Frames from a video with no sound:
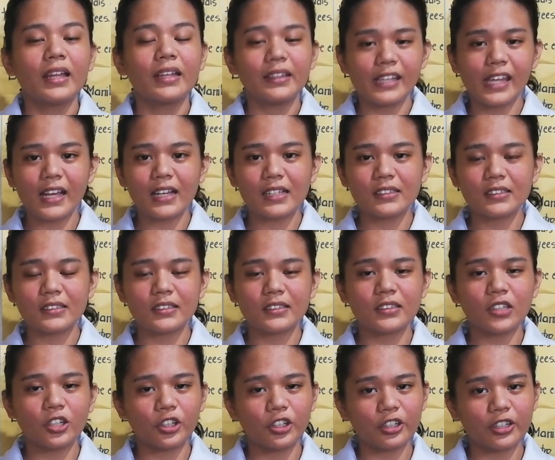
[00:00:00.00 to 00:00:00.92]
Next
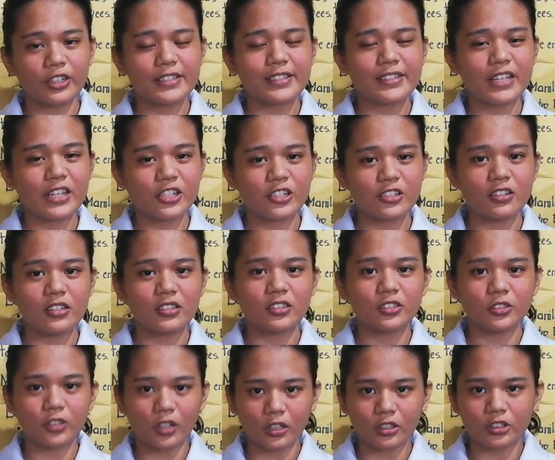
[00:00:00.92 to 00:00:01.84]
is the organizational
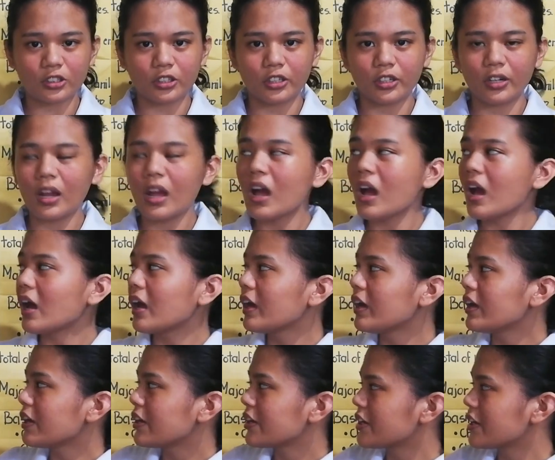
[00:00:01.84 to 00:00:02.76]
structure.
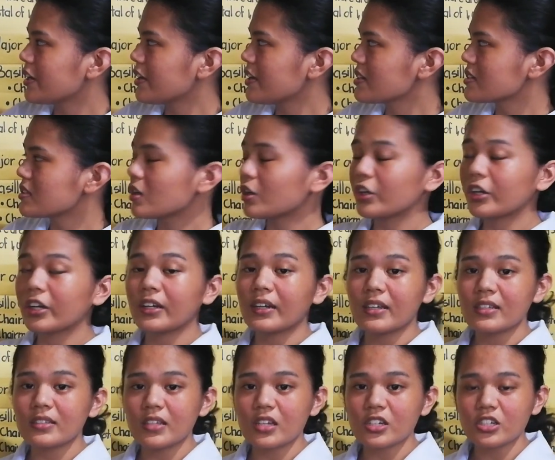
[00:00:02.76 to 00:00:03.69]
Here is the
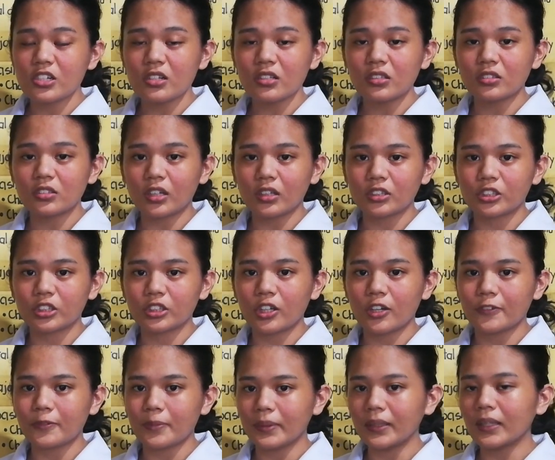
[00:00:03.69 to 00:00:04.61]
organizational structure
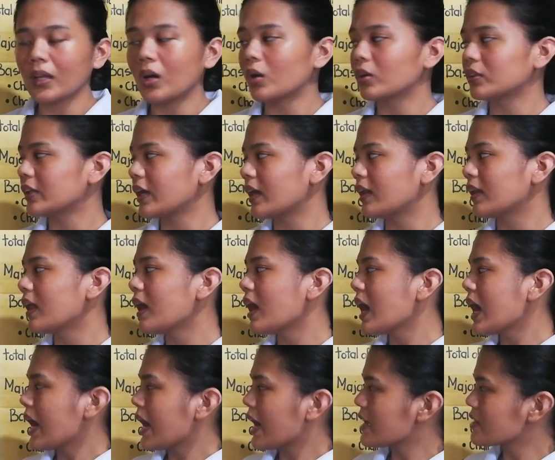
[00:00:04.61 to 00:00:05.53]
of Manila Hotel.
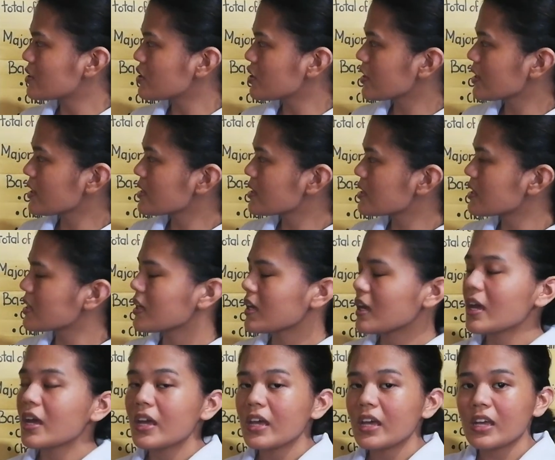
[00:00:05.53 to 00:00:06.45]
As you can
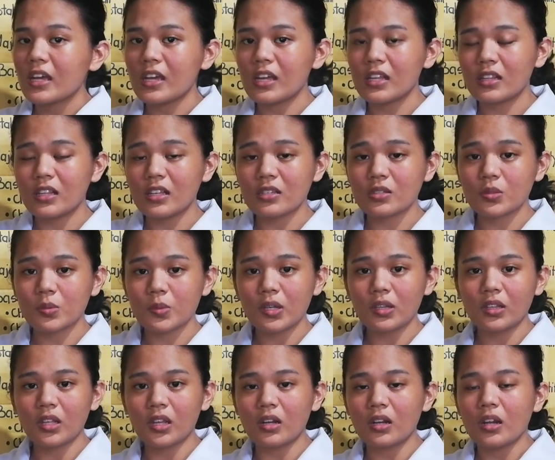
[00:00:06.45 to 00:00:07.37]
see, it is
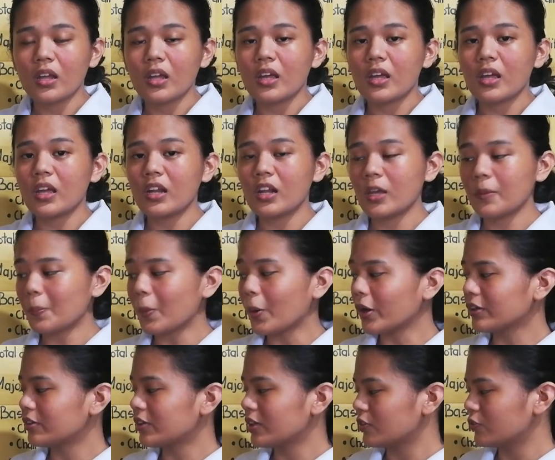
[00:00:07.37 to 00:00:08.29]
written in a
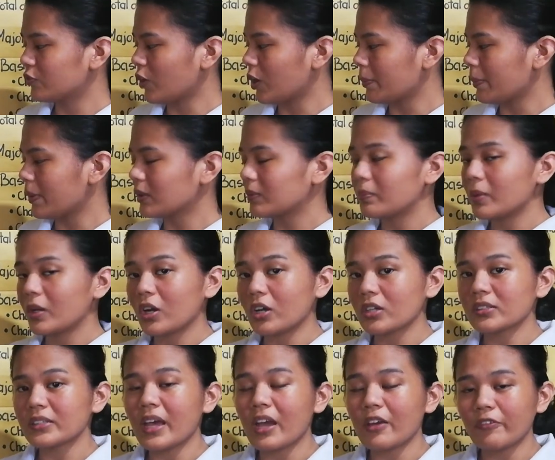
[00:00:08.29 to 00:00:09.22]
portrait format
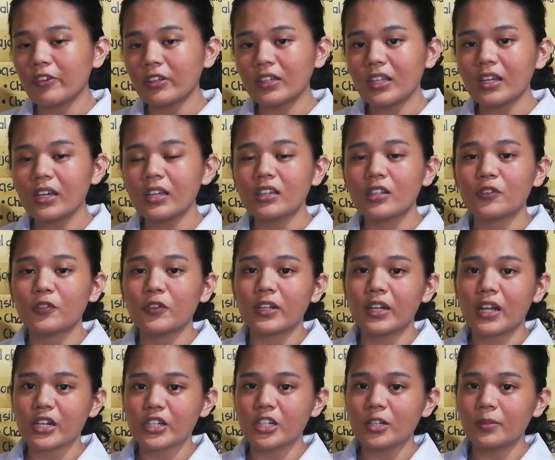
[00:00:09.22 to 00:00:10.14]
because everything in the
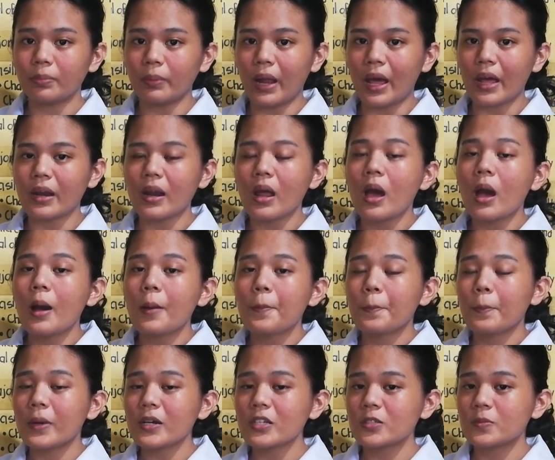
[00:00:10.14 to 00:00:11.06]
financial plan
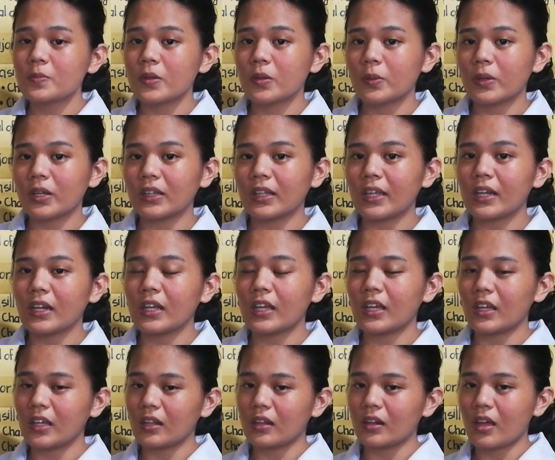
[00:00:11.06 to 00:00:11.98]
must be written
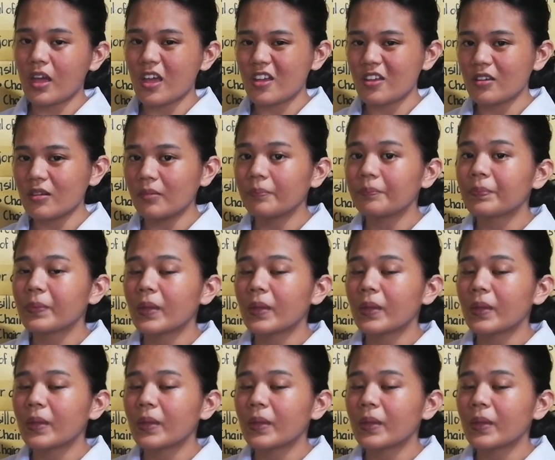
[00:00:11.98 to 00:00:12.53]
in a